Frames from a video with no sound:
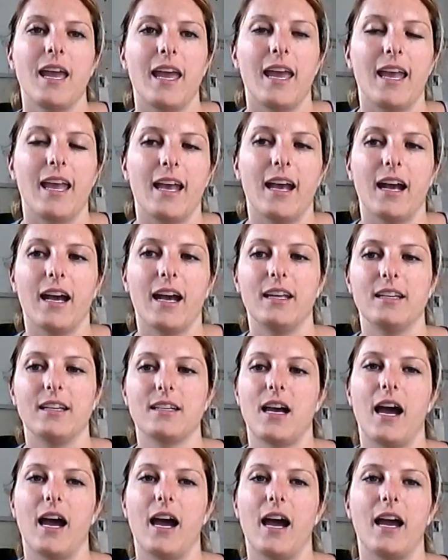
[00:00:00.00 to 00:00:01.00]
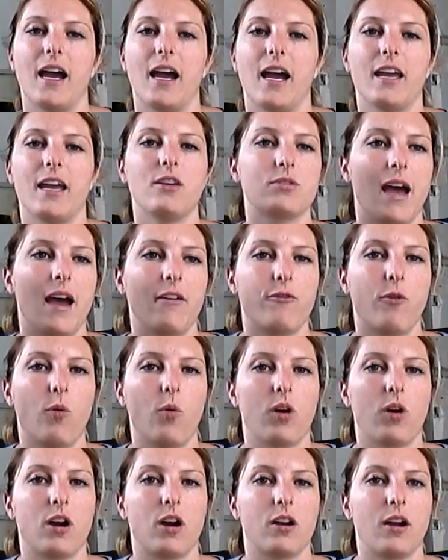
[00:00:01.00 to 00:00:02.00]
And I use that
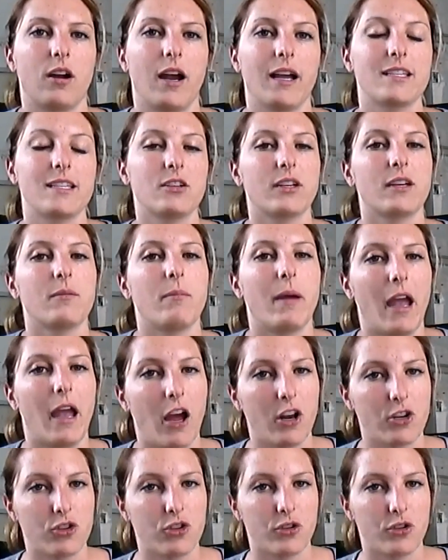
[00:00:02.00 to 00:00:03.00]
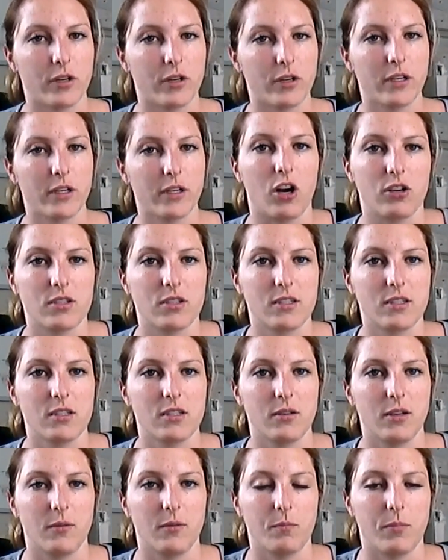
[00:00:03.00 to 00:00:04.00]
for, I still get my 100
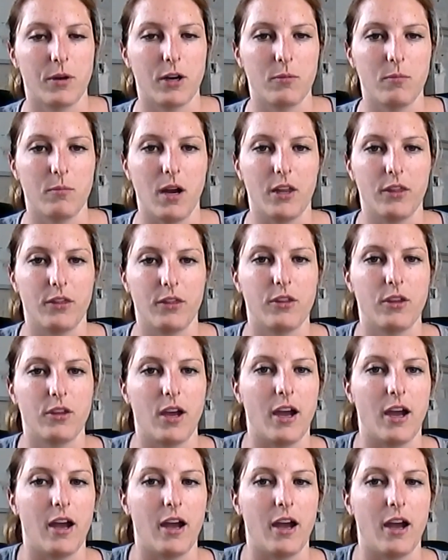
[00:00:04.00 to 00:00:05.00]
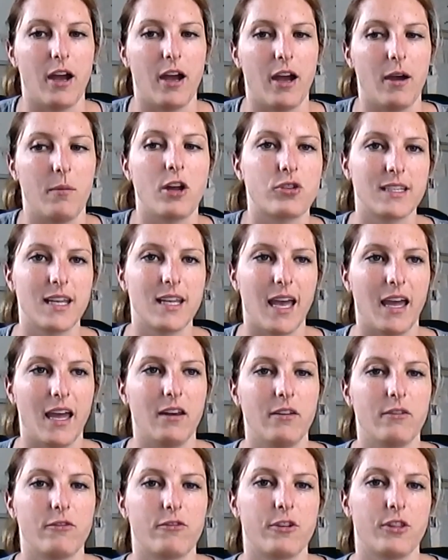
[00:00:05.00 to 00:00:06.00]
cards per month,
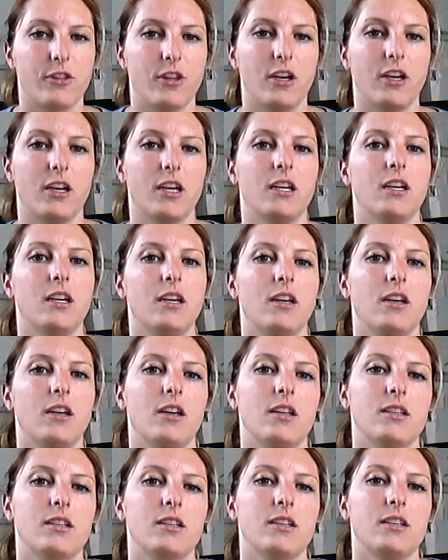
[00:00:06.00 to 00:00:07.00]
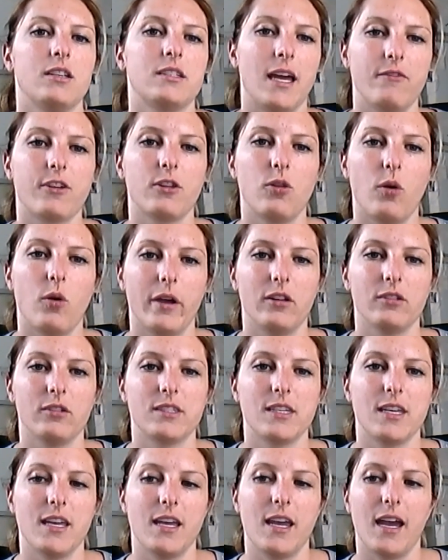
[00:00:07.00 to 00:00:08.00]
110 for the 10 for the
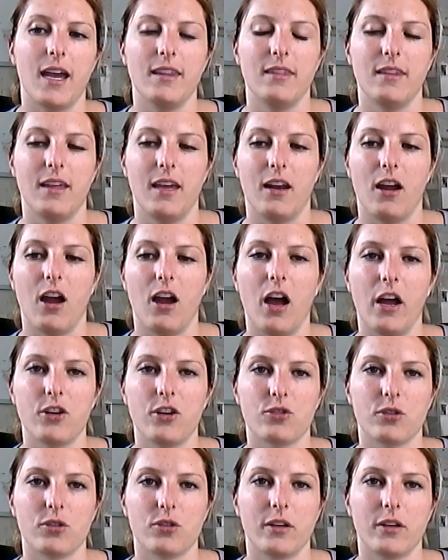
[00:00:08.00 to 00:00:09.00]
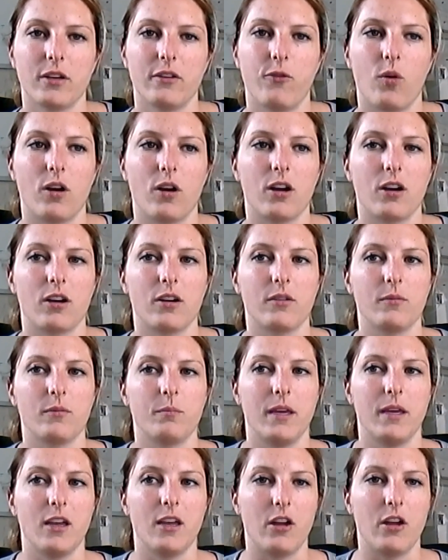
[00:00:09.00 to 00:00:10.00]
loyalty, and then 100 for
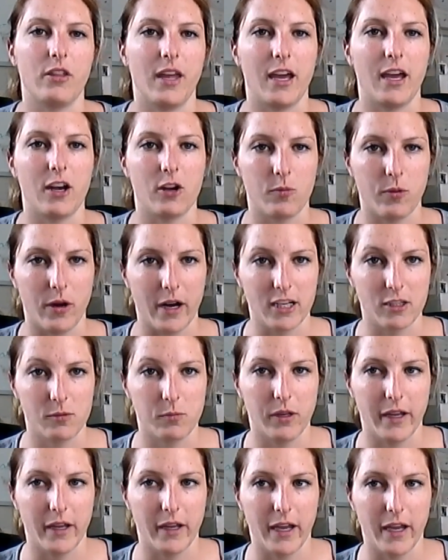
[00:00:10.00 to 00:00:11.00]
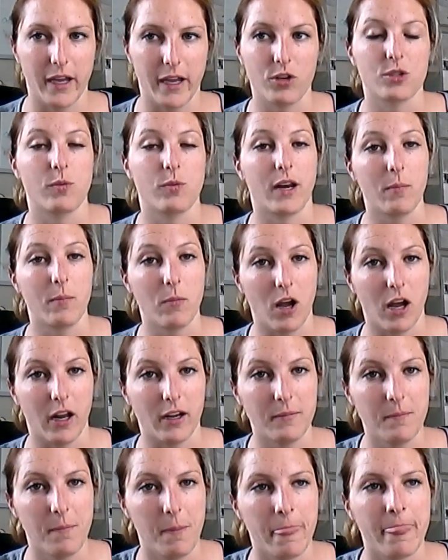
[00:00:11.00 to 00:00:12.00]
being on the enterprise plan, which is what I'm
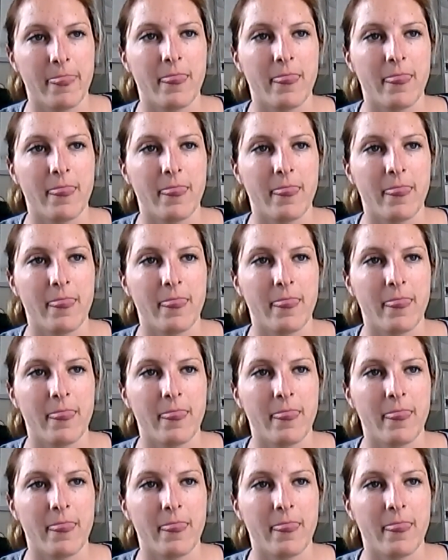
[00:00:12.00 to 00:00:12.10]
on.